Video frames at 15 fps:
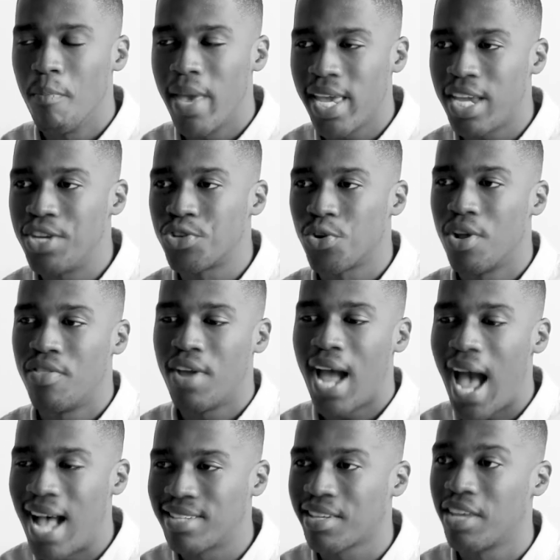making sure that
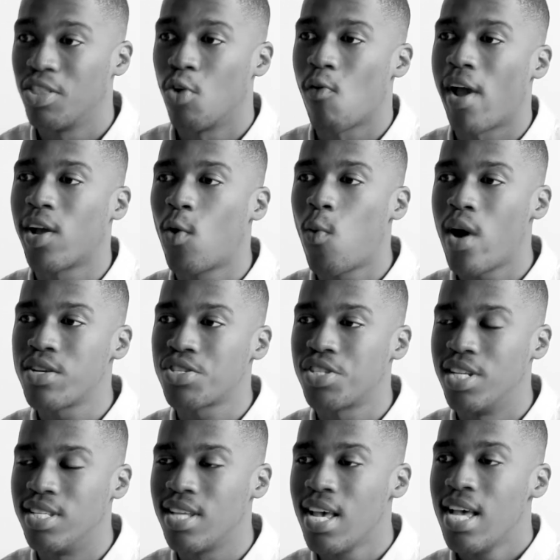they're asking the right
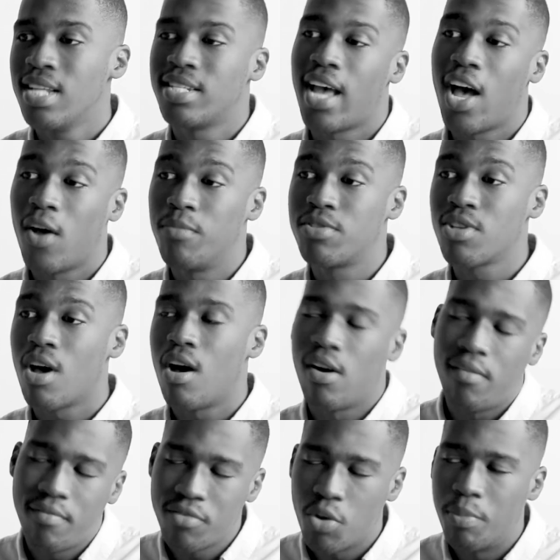questions to help
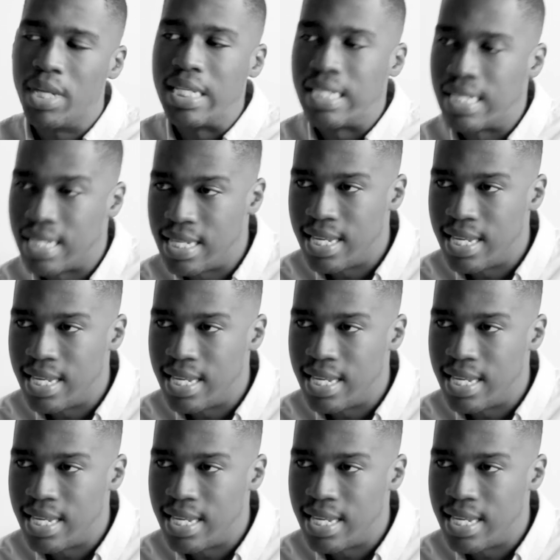solve your business